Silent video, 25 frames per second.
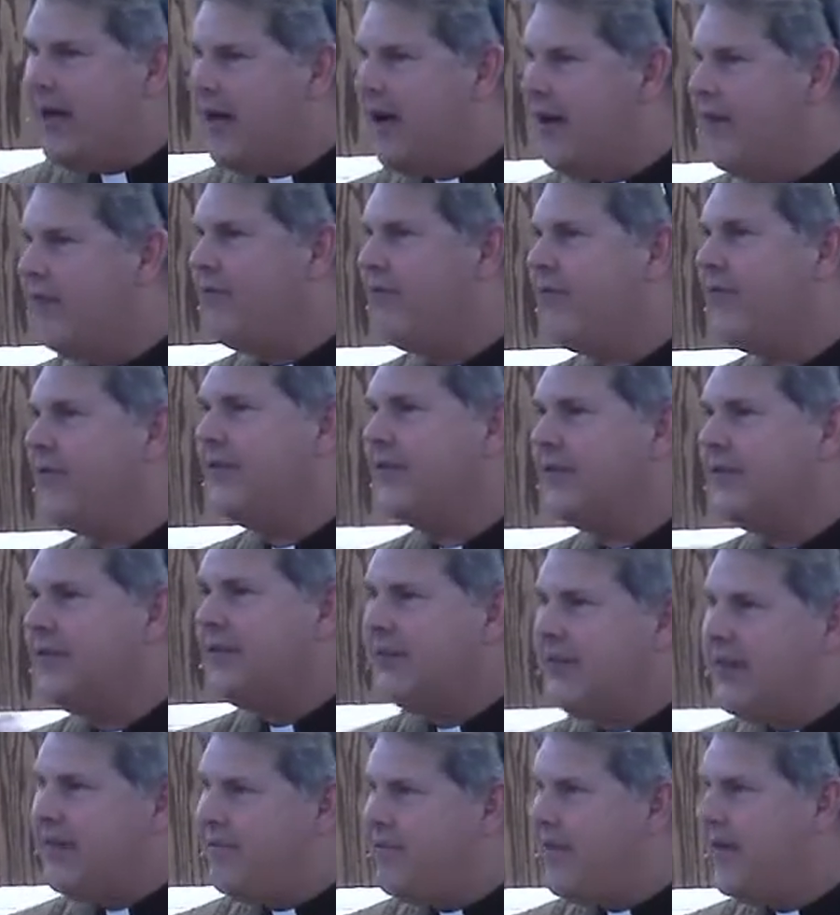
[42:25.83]
of
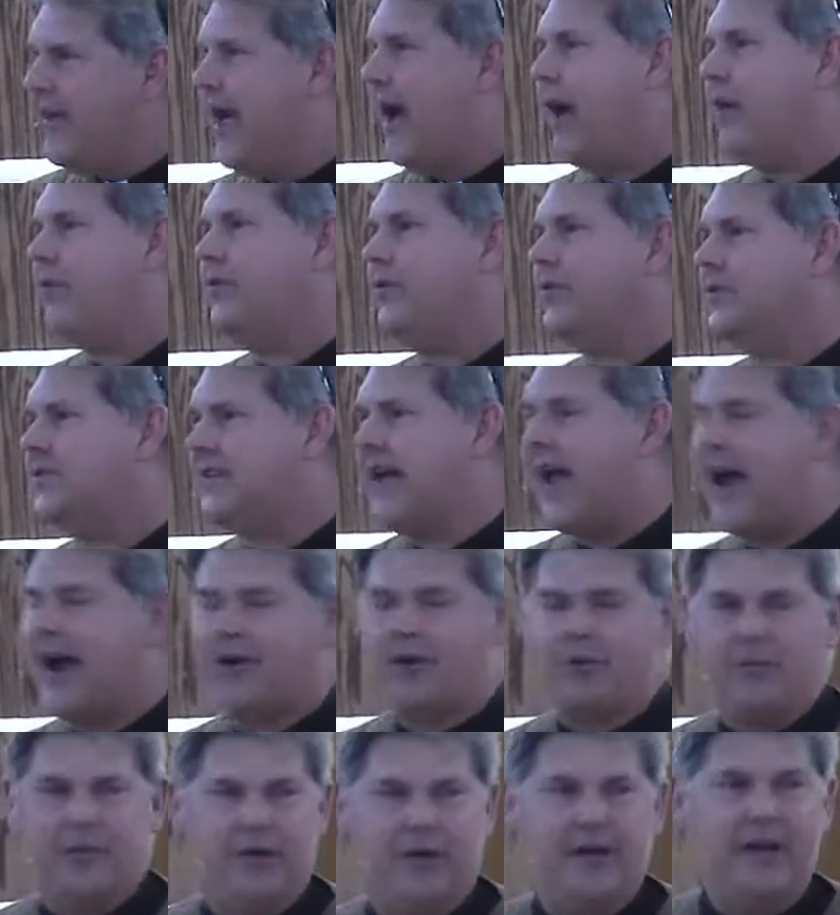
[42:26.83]
living out the
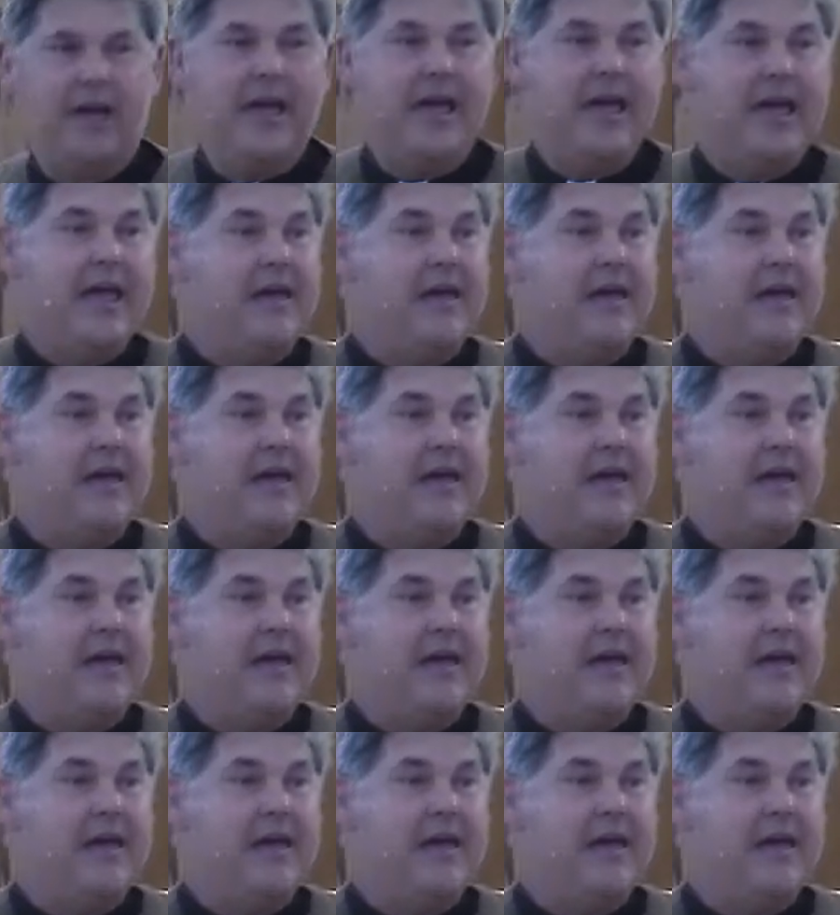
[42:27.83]
sacrament.